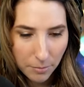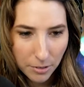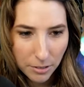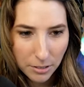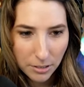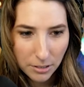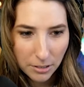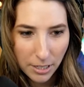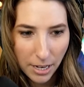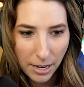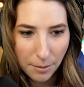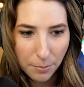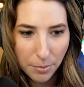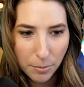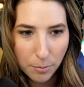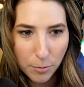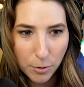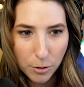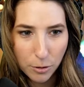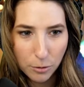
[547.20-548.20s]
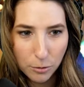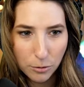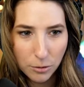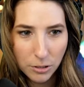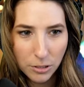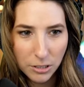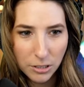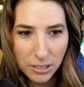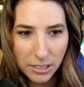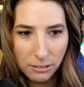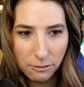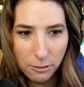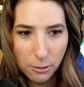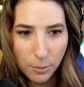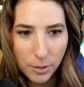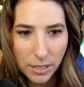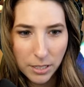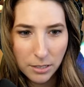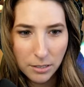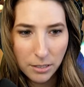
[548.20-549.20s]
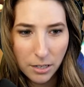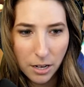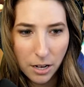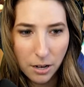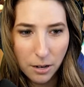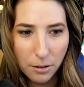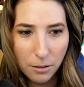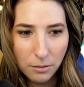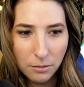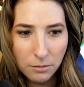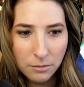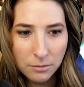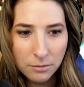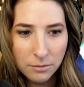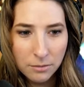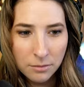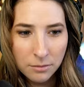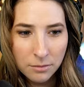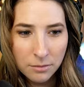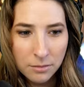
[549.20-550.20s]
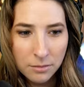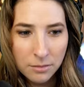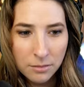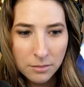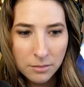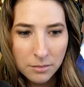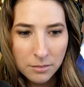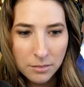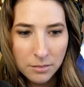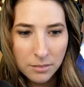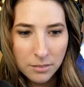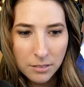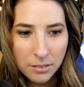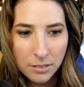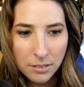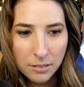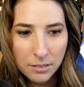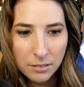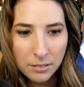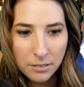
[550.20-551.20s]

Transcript: I'm just typing moons to see where we can go. Oh.